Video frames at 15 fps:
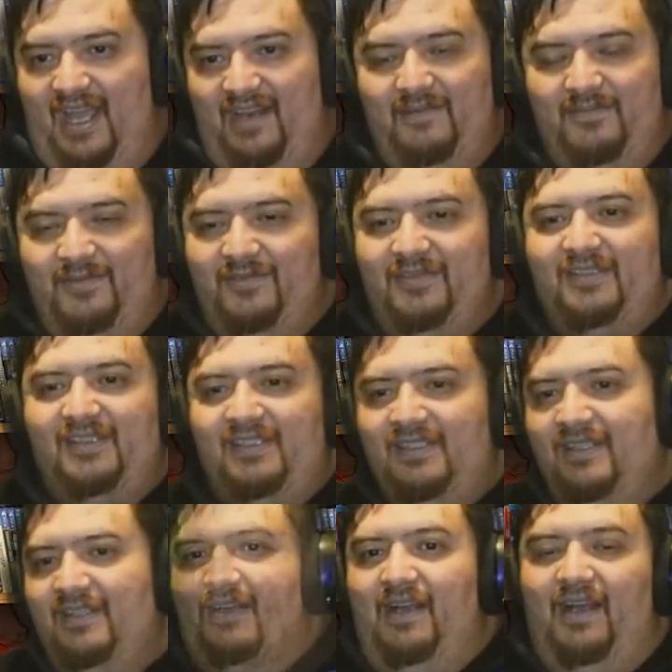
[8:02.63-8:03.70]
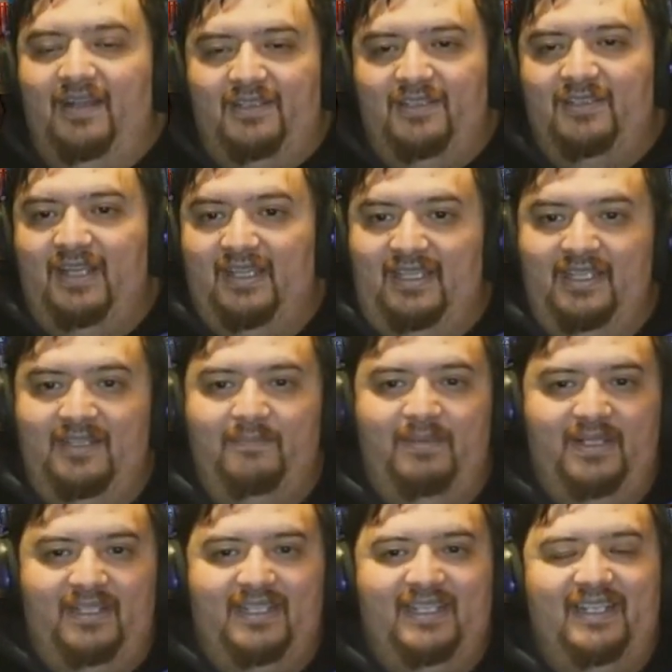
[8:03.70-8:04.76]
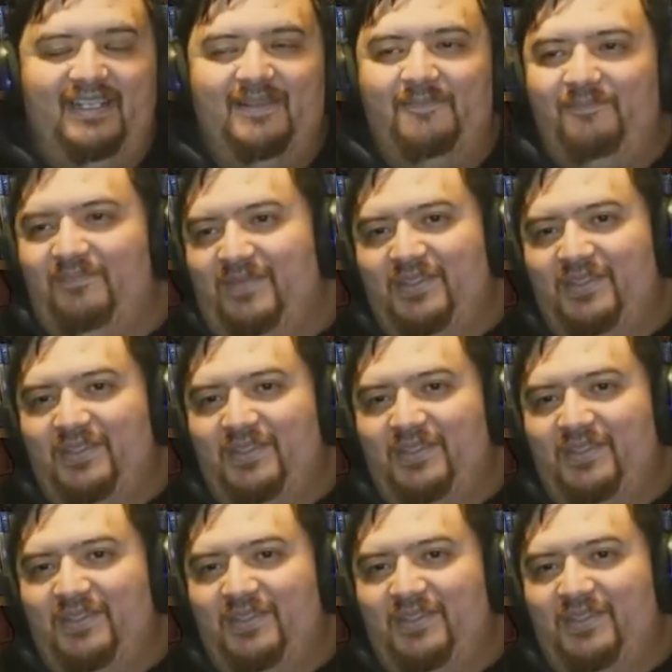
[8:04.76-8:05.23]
animals uh, to get the ability.